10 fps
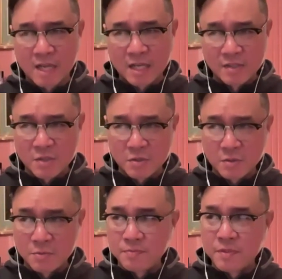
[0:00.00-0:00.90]
and
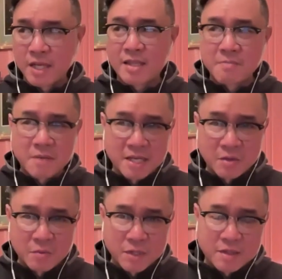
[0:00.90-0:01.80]
so at the
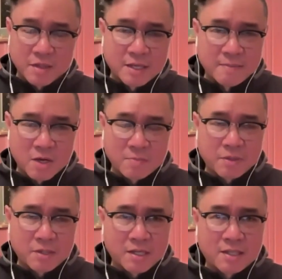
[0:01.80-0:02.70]
meeting with um,
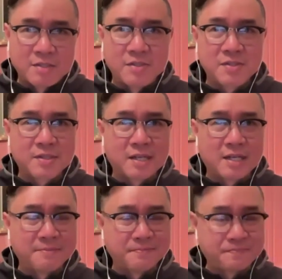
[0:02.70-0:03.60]
HarperCollins,
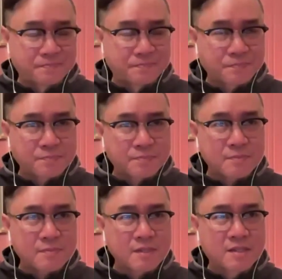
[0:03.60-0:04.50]
um,
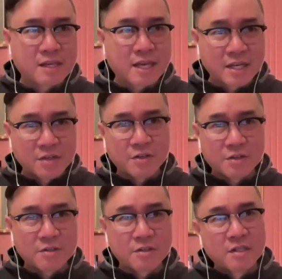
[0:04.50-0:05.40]
the
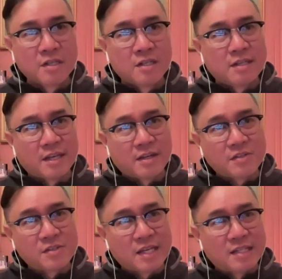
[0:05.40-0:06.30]
editor
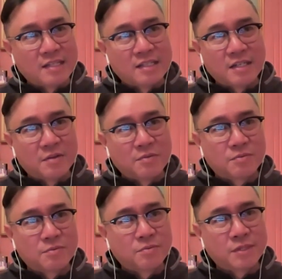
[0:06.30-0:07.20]
there said, you know,
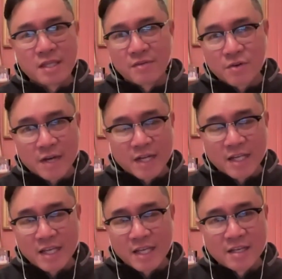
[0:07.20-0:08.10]
we love
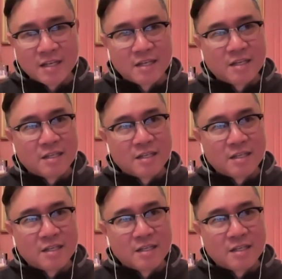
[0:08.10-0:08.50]
Cranky.